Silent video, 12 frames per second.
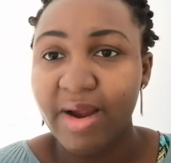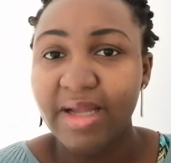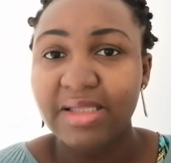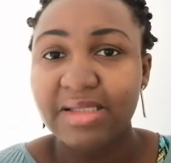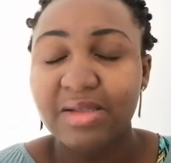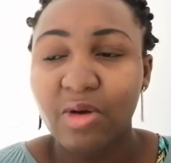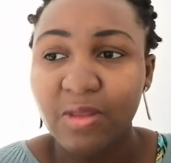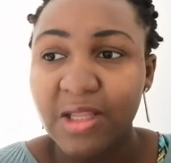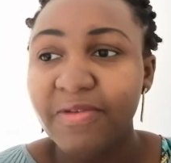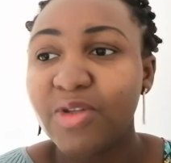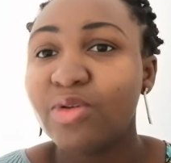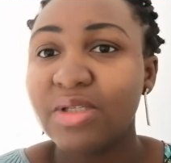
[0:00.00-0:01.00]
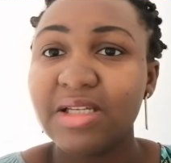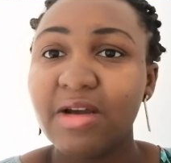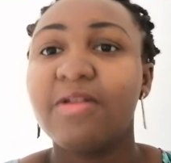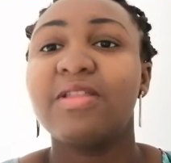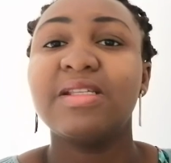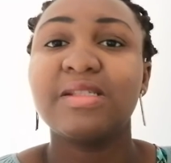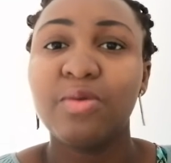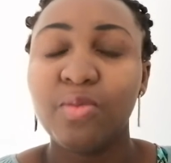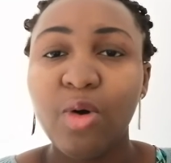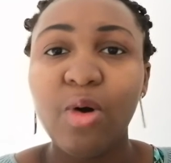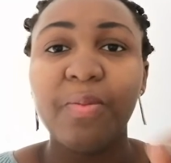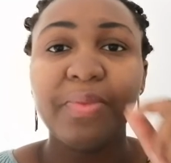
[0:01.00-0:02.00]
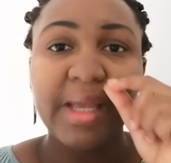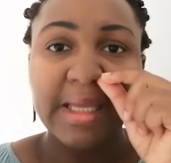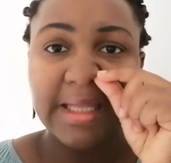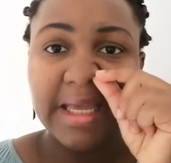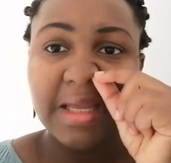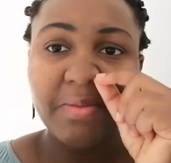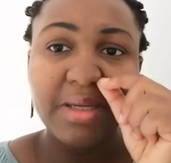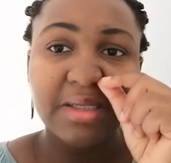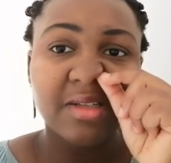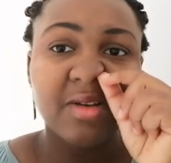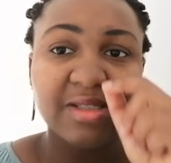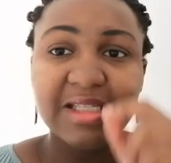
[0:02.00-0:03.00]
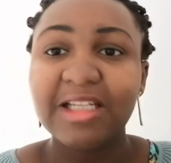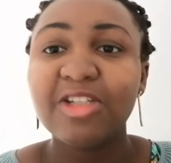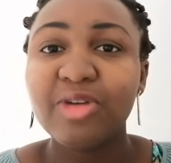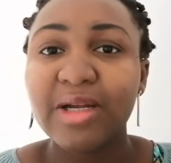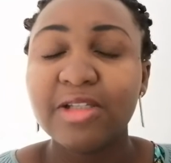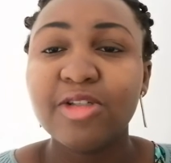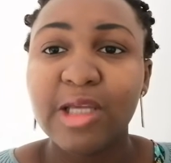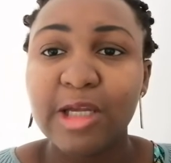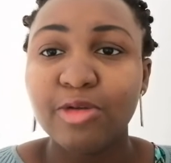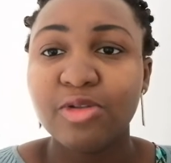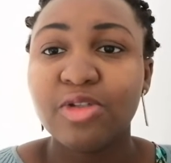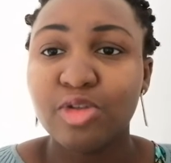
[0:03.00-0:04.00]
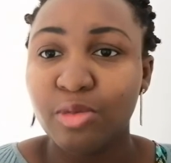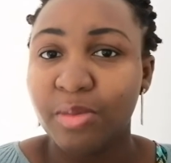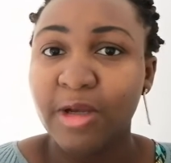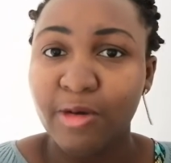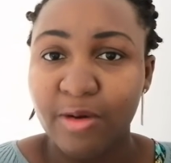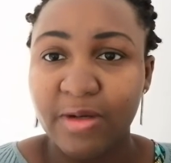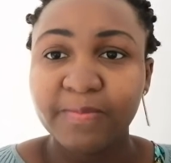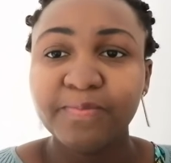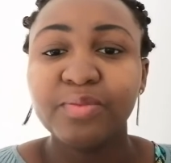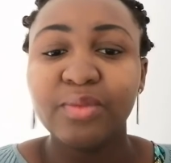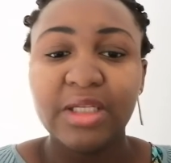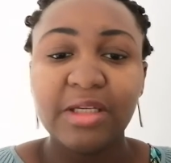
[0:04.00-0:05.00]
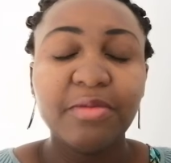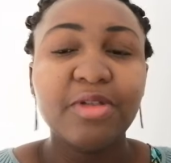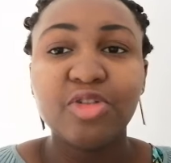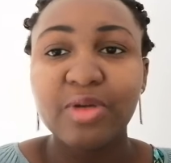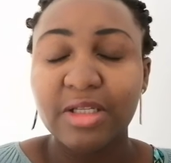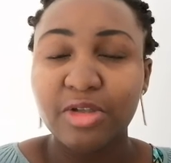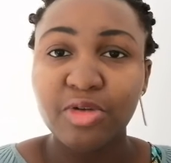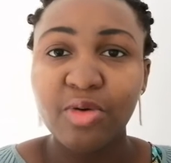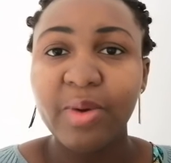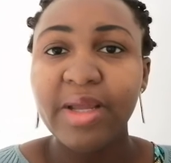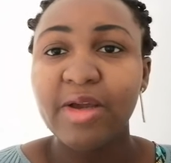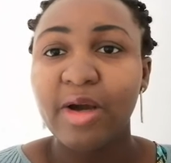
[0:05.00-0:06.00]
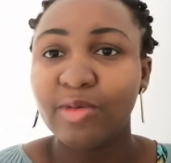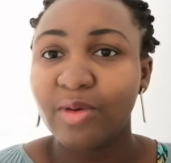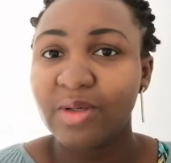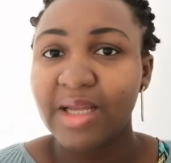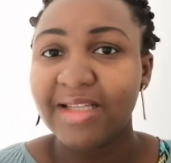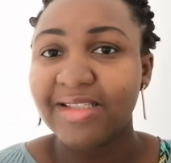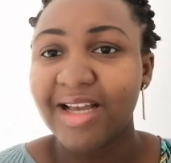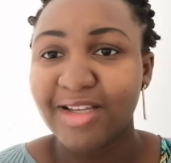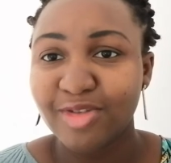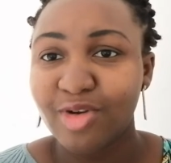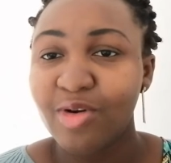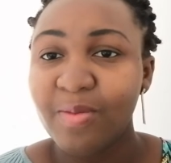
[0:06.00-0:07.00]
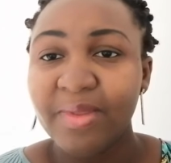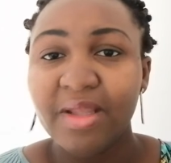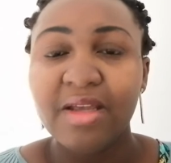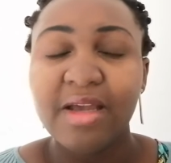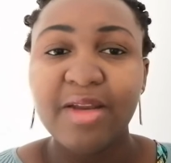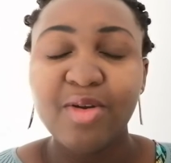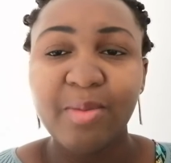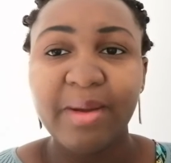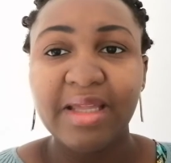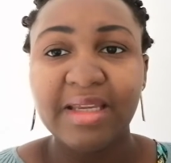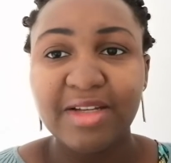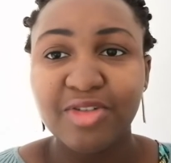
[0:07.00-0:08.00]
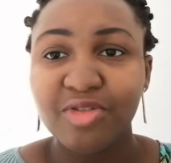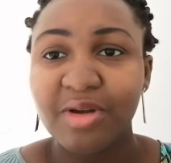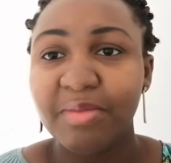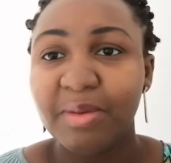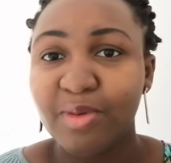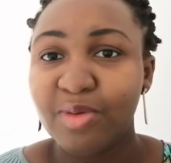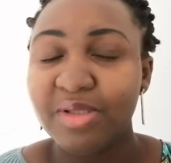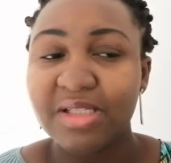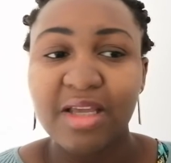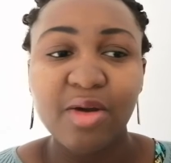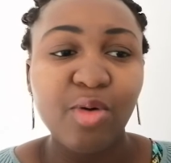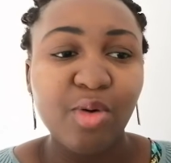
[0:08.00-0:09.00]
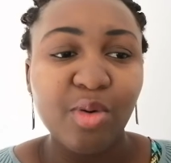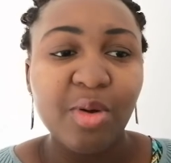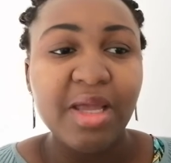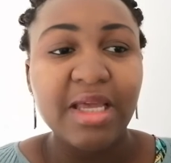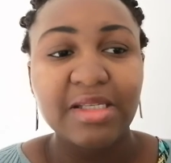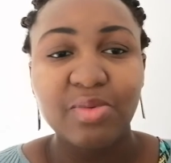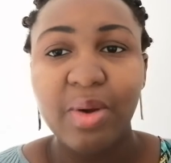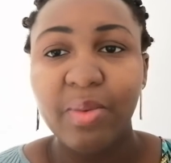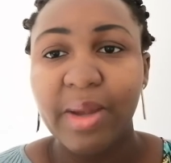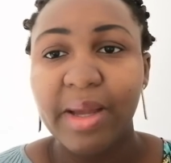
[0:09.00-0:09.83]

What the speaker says: right? Living on this earth is a war. The enemy is constantly trying to get us to disobey God. The enemy is trying, you know, when you're under attack, it's not, I know my Nigerian people will say, "Oh, it's